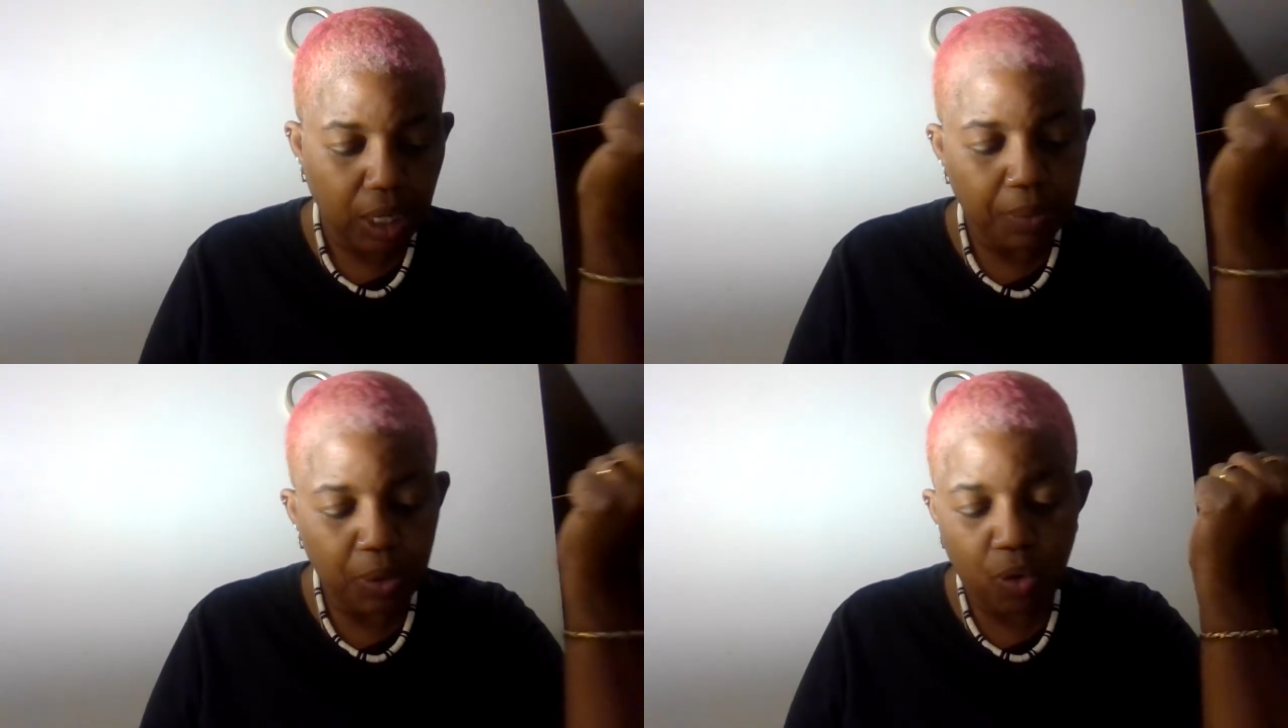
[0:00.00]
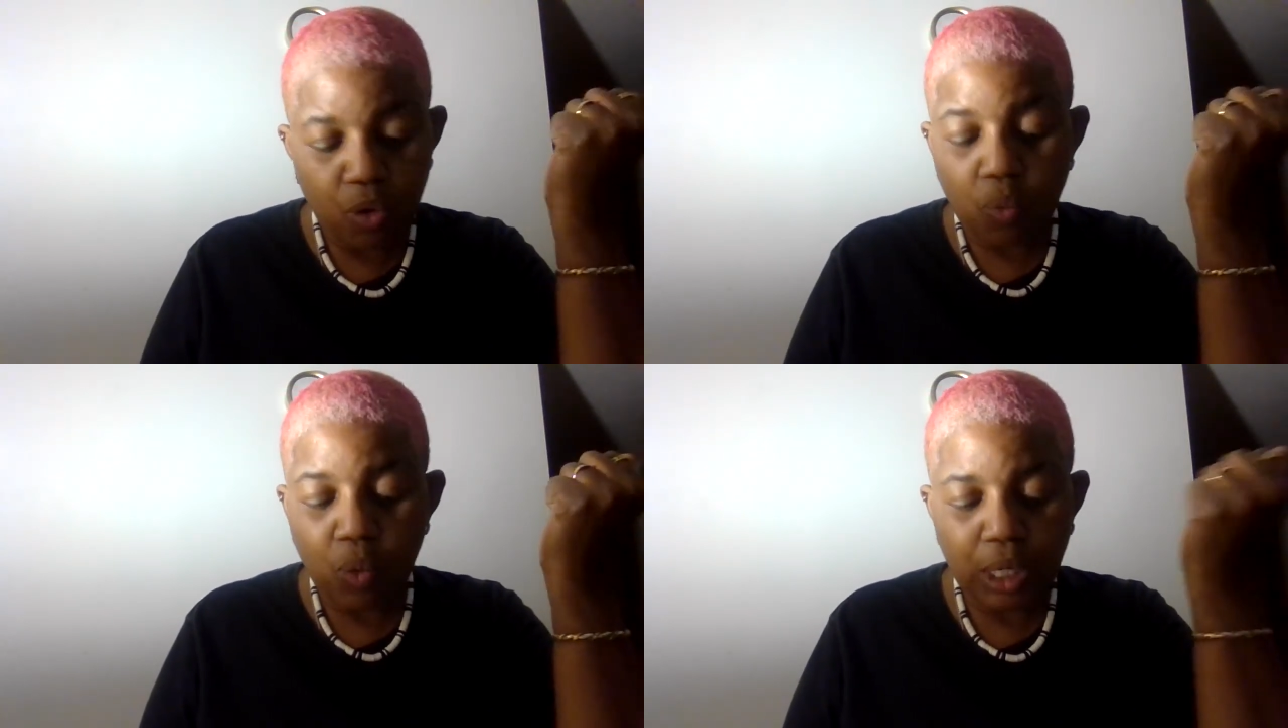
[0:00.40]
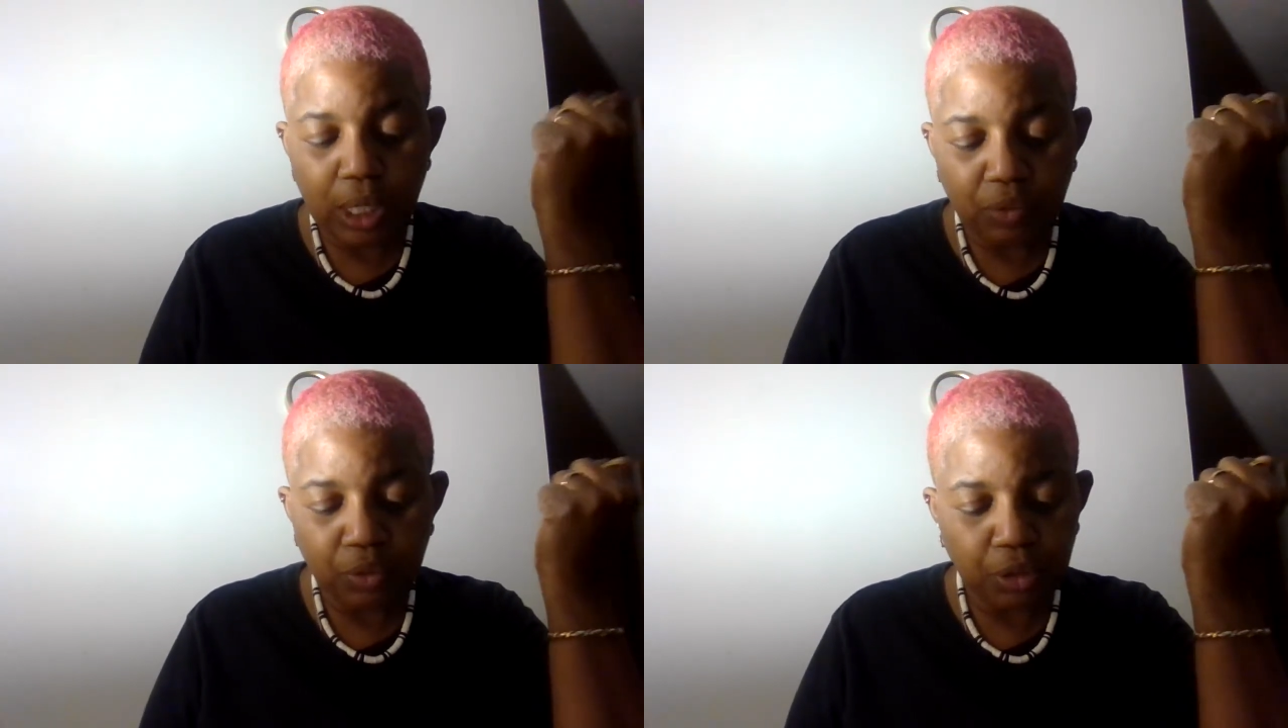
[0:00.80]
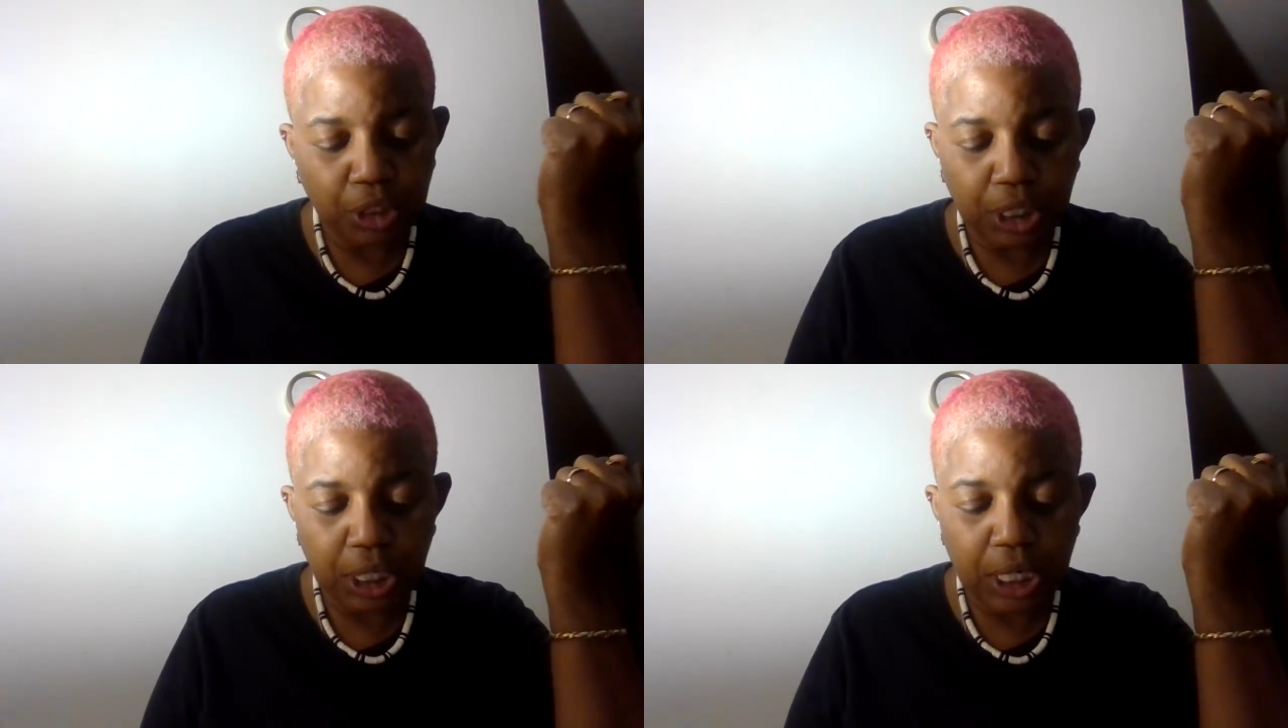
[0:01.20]
But on one level,
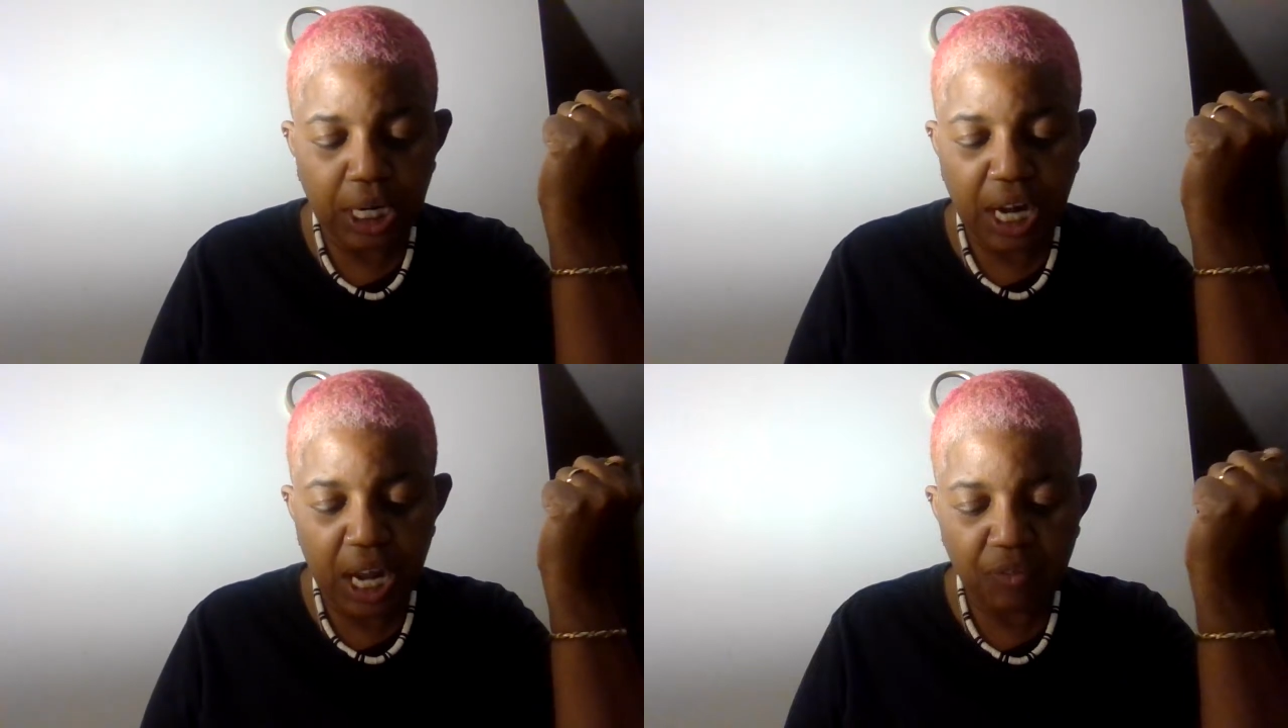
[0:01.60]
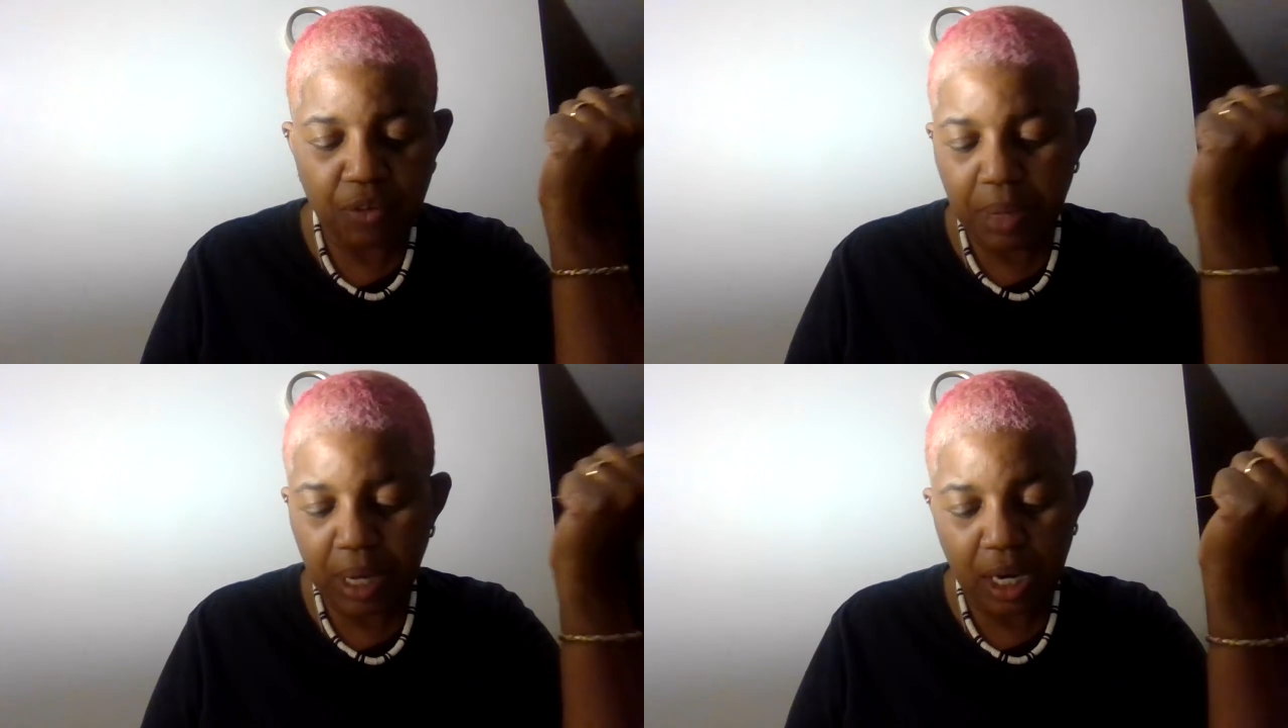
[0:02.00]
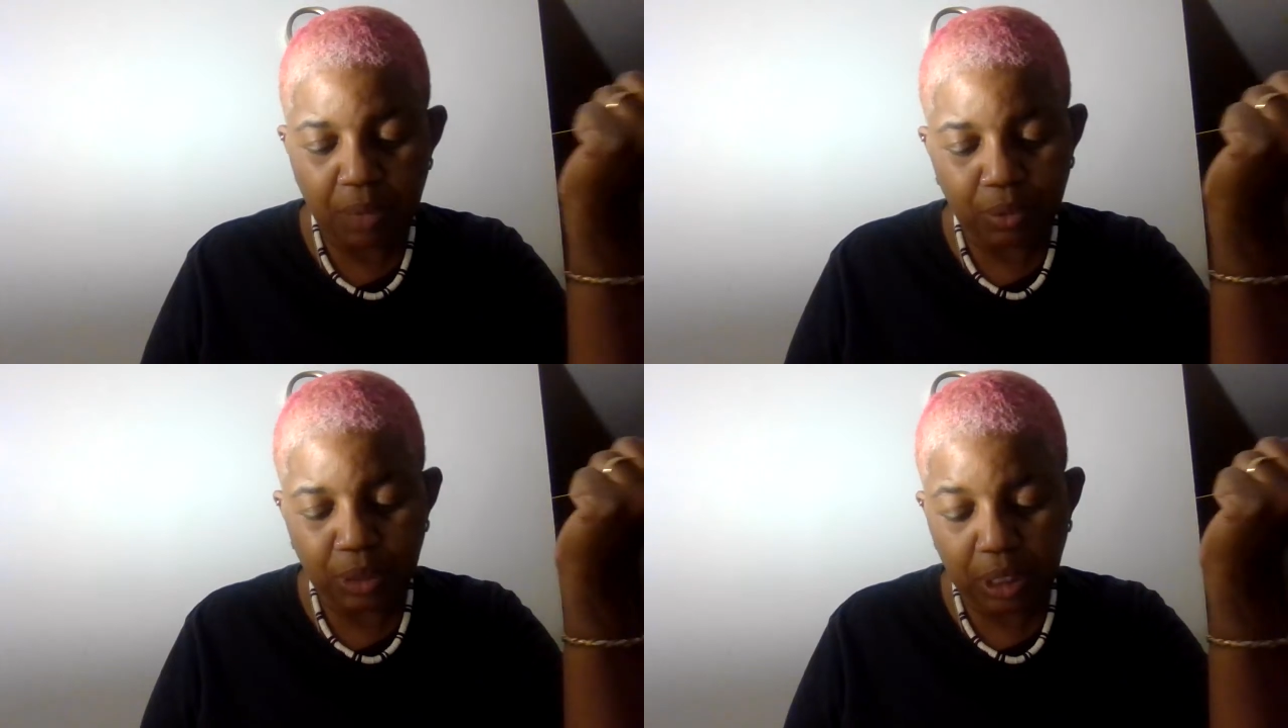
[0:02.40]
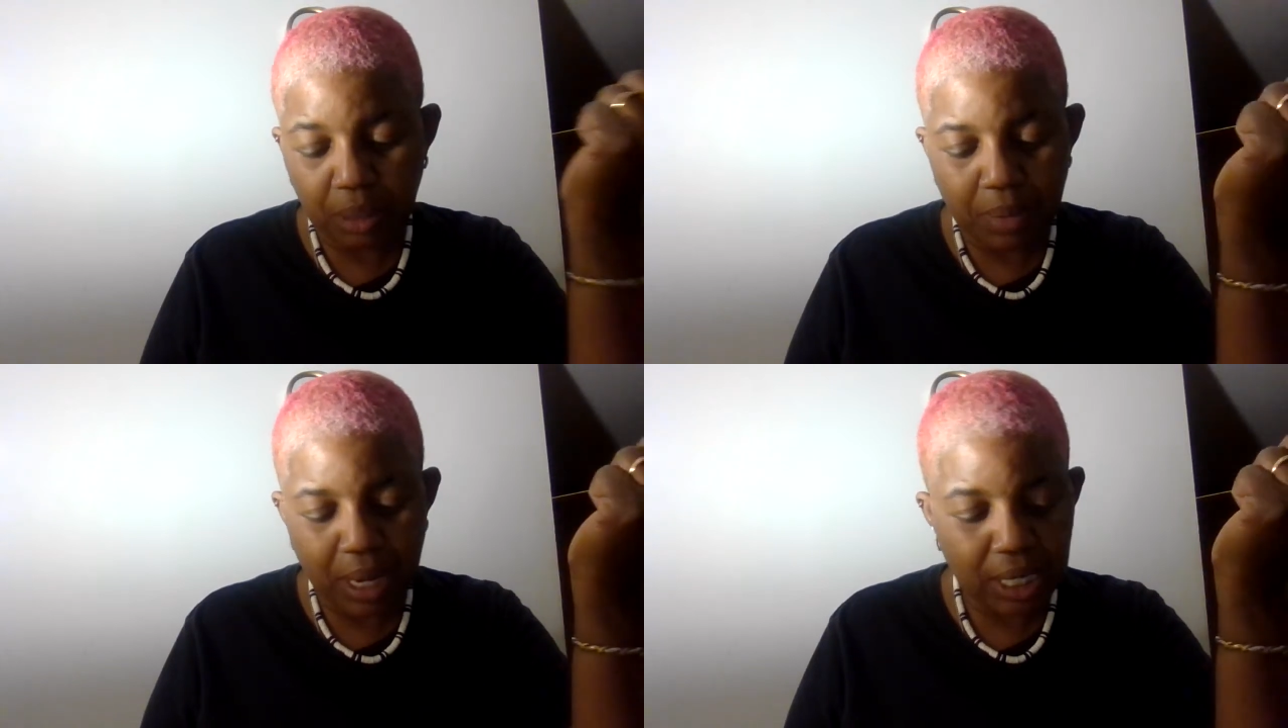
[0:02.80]
she'd never been able to
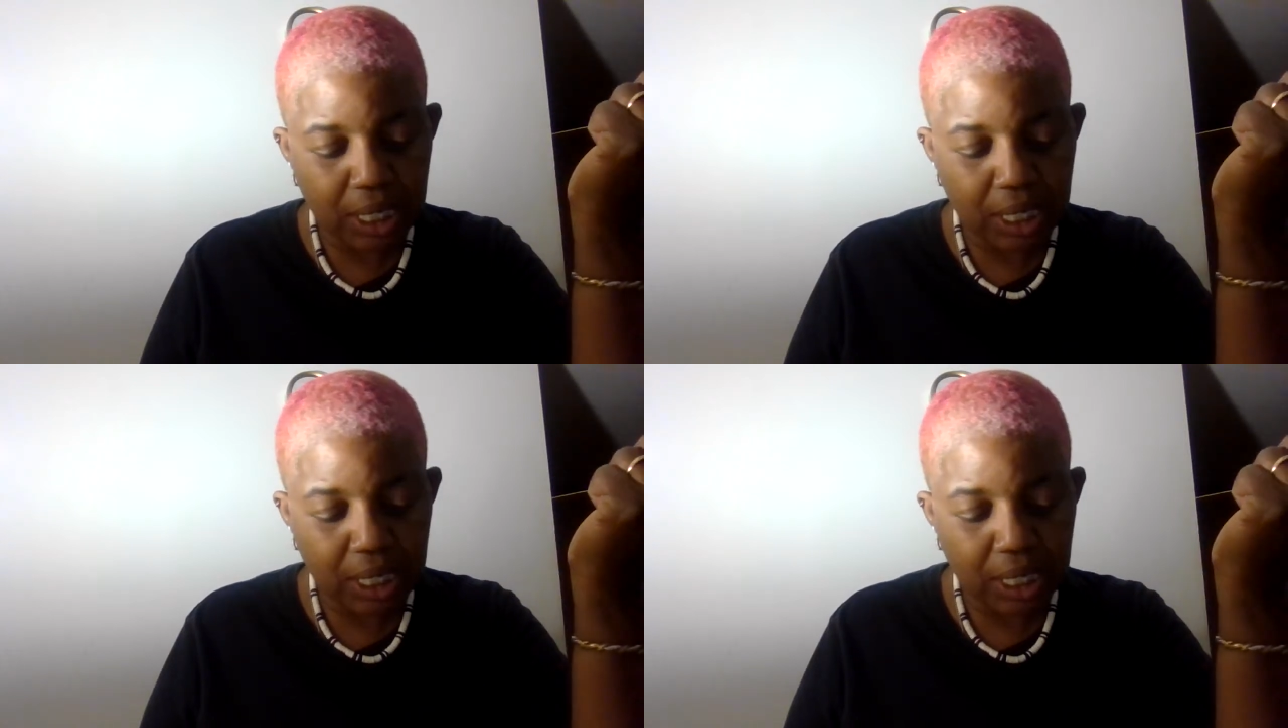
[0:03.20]
get back